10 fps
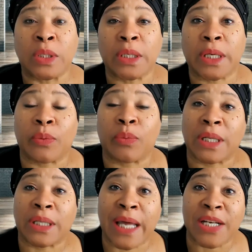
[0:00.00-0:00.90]
Look at
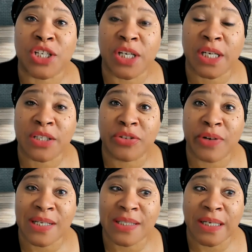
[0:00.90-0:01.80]
what that chick is
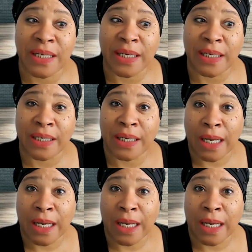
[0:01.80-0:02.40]
dressed in.